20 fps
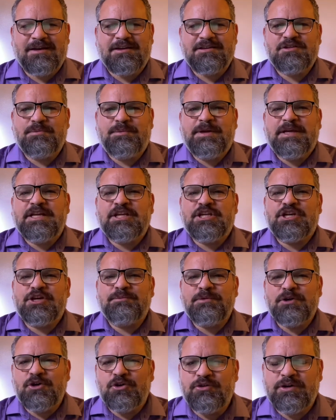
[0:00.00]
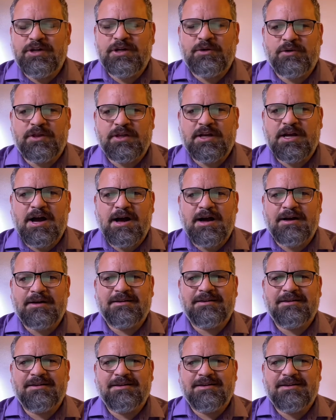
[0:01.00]
To be in communion with God,
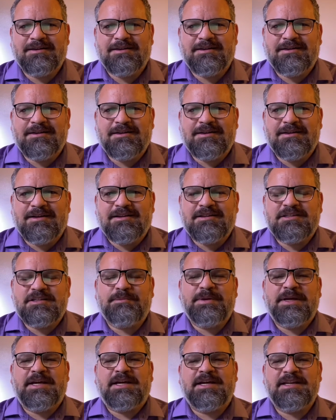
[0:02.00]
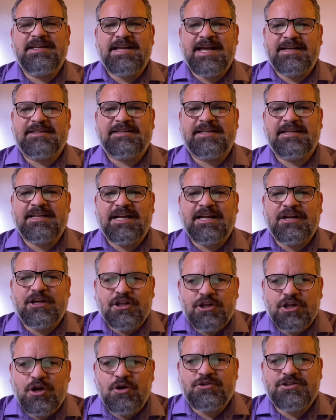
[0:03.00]
to be connected and
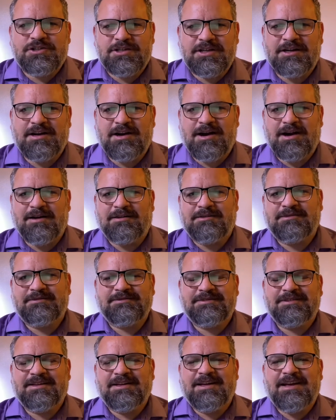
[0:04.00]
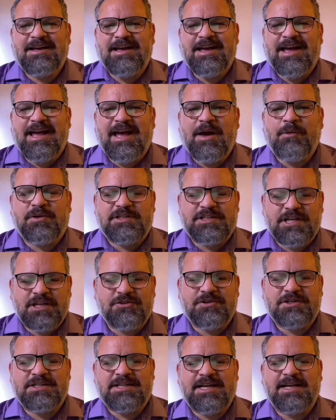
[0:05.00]
close to God. And what's
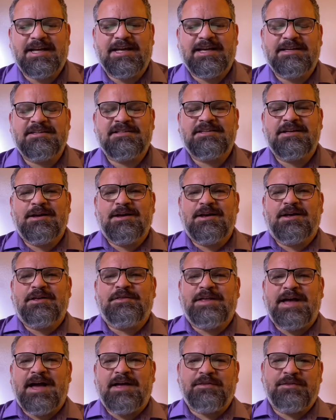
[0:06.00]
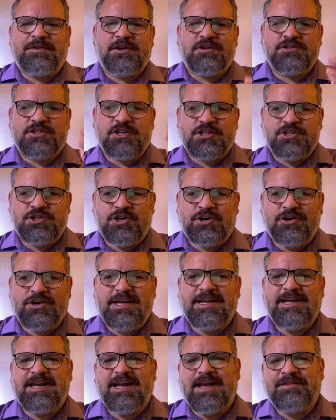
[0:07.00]
interesting is that there's the
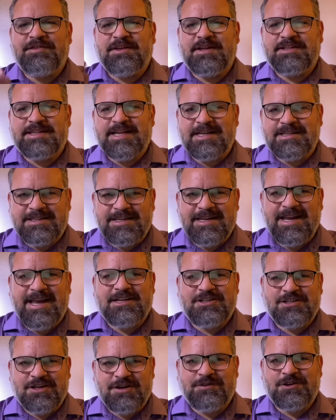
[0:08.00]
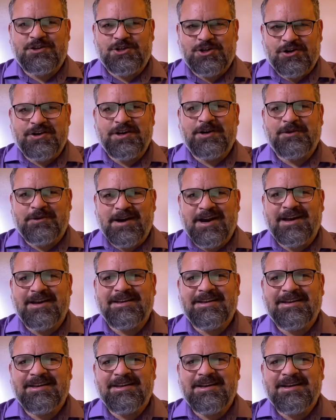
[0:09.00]
journey and the destination of the journey, right?